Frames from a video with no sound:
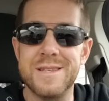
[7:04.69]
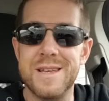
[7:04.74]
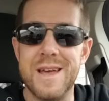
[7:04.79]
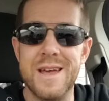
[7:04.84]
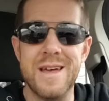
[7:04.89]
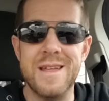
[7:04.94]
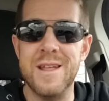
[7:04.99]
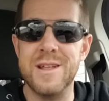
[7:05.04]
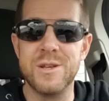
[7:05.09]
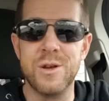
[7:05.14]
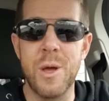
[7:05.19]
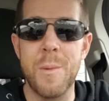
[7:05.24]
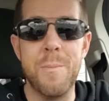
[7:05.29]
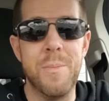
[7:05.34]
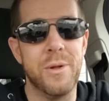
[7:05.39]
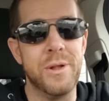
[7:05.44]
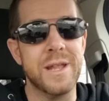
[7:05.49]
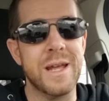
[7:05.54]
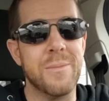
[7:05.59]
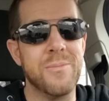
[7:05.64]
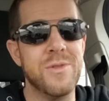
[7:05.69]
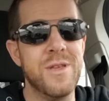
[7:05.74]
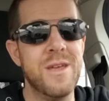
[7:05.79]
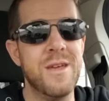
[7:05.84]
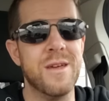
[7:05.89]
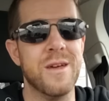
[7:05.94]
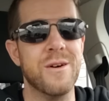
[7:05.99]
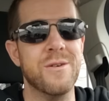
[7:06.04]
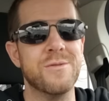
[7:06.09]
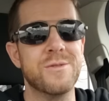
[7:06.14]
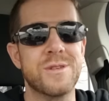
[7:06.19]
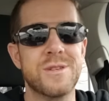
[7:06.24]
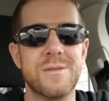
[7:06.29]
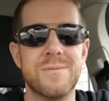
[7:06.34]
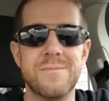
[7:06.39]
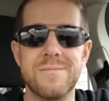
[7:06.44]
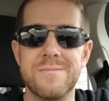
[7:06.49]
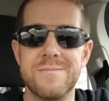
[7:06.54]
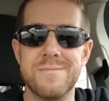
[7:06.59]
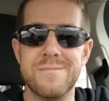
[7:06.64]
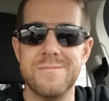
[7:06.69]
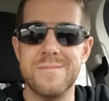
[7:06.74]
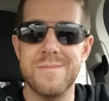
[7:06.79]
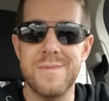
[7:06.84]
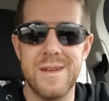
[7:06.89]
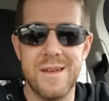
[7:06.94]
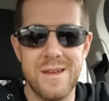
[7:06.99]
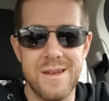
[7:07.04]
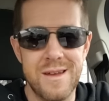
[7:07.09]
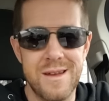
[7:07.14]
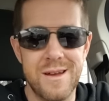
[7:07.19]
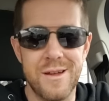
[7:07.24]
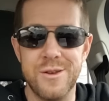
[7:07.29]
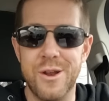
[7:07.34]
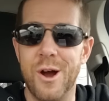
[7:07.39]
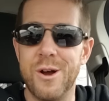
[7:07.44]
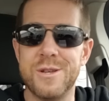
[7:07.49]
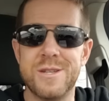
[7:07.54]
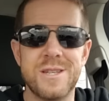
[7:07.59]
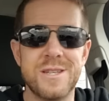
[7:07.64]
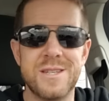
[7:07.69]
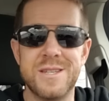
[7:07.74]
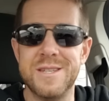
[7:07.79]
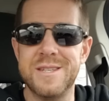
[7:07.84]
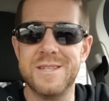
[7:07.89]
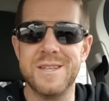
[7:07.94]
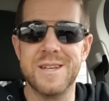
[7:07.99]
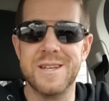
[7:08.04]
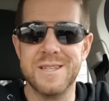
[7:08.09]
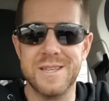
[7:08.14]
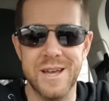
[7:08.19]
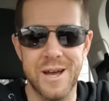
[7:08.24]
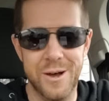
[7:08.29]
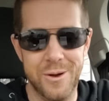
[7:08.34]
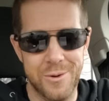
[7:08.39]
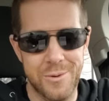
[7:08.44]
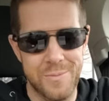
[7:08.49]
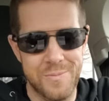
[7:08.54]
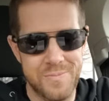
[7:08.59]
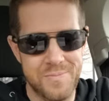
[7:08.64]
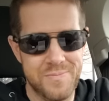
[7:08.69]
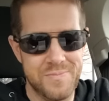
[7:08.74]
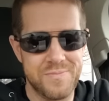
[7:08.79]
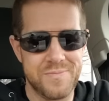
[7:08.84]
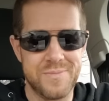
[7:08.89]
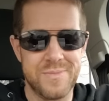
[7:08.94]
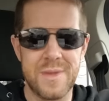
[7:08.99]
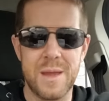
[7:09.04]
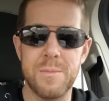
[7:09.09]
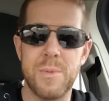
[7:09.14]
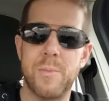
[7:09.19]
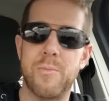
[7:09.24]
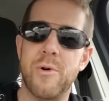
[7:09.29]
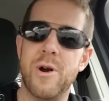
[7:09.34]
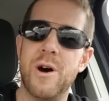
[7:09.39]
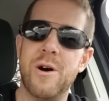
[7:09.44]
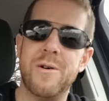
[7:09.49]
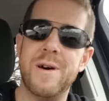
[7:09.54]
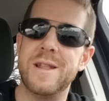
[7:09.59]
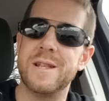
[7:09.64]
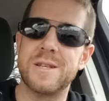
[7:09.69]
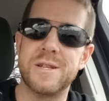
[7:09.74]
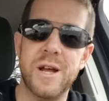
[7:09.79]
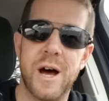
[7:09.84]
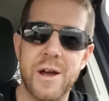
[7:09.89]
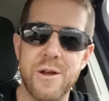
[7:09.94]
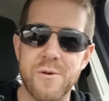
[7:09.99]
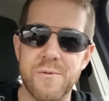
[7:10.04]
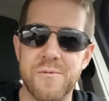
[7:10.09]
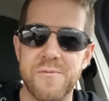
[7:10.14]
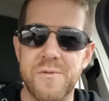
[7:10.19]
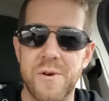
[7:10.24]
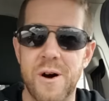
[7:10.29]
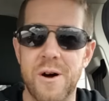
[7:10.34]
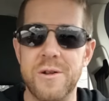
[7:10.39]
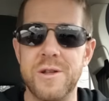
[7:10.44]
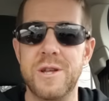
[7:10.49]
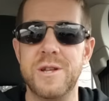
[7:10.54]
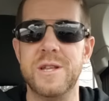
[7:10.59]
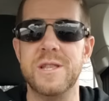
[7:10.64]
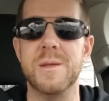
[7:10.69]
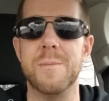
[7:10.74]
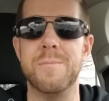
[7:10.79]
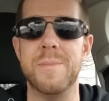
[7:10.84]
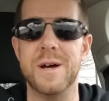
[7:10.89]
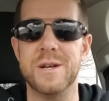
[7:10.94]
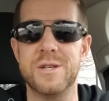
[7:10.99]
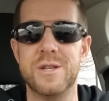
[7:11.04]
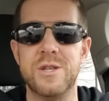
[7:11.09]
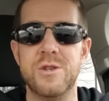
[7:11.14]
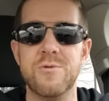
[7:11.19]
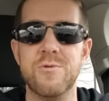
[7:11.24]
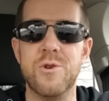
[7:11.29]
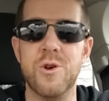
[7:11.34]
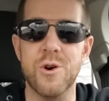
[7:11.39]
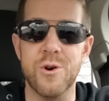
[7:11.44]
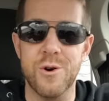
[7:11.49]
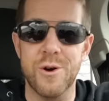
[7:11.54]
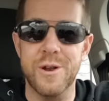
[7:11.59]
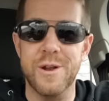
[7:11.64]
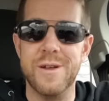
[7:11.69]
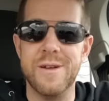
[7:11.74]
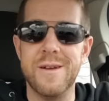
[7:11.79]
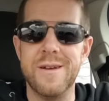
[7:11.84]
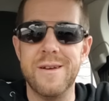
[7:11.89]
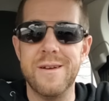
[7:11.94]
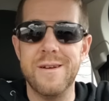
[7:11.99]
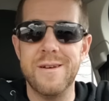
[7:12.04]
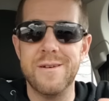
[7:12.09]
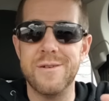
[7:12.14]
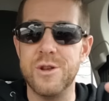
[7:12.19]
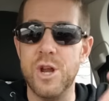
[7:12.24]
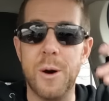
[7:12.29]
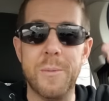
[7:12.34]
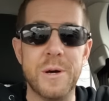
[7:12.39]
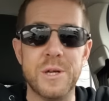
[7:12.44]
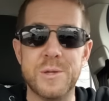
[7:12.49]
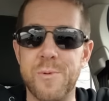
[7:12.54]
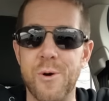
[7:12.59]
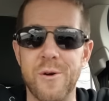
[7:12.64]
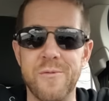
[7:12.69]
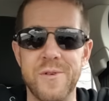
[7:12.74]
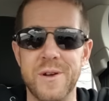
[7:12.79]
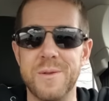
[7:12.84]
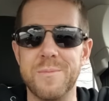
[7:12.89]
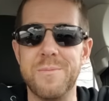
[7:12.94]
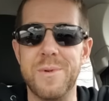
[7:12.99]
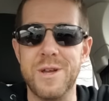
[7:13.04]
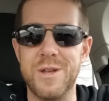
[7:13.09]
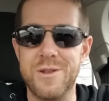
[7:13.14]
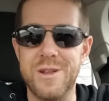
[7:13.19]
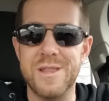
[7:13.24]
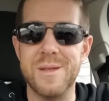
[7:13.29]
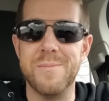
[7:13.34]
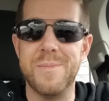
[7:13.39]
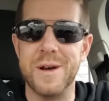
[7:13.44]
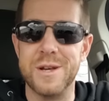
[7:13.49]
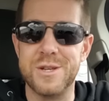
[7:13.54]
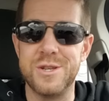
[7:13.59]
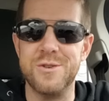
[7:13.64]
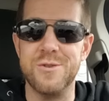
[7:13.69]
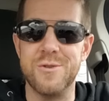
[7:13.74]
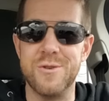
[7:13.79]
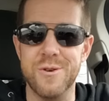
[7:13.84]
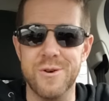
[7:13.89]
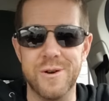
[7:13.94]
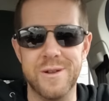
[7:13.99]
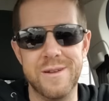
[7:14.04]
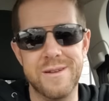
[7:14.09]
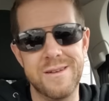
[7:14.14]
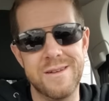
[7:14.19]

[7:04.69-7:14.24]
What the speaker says: it's only building up the egos. Narcissistic as hell. But bro, it is not your fault. You did the best you could. Nobody's perfect, but you did the best you could.